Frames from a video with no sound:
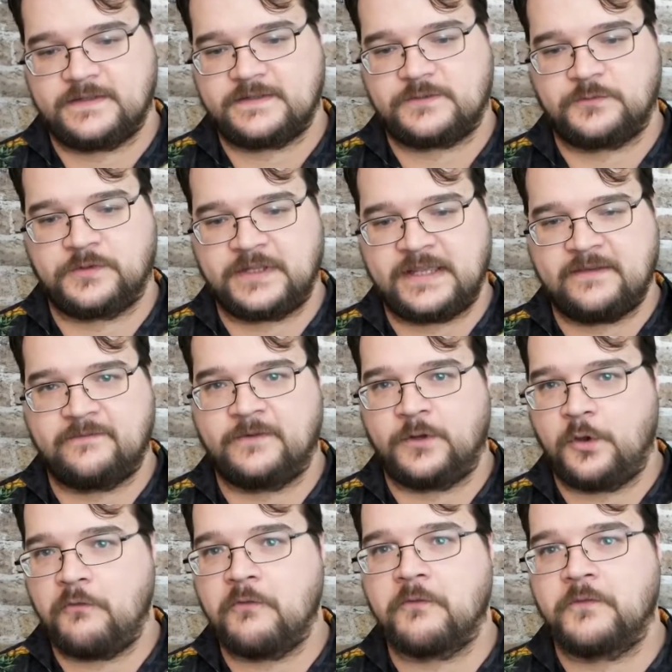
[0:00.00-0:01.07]
sort of give an
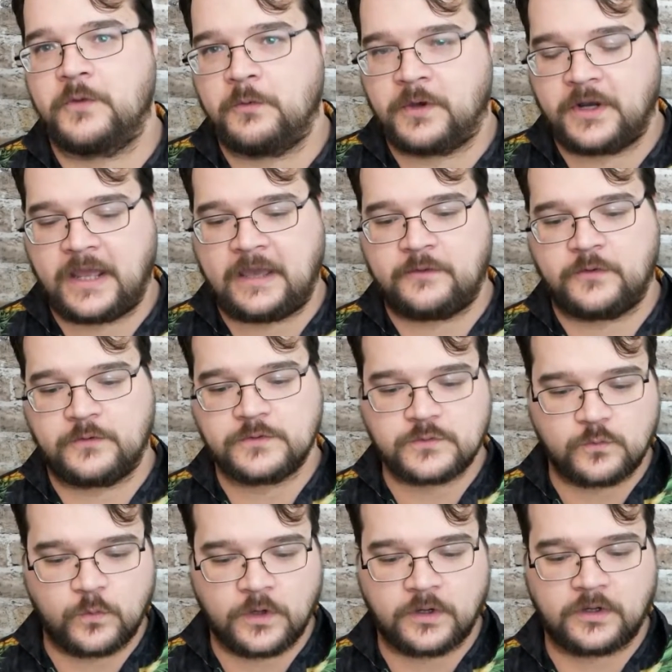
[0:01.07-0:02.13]
overview on how
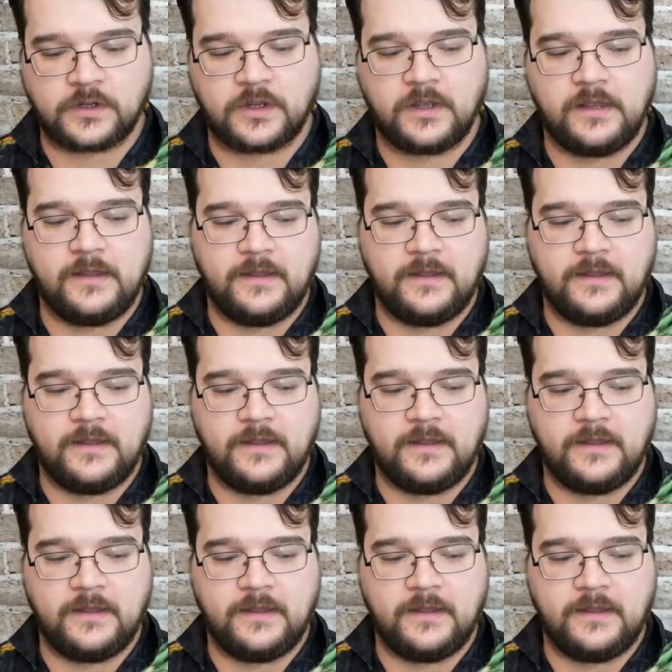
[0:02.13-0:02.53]
those work.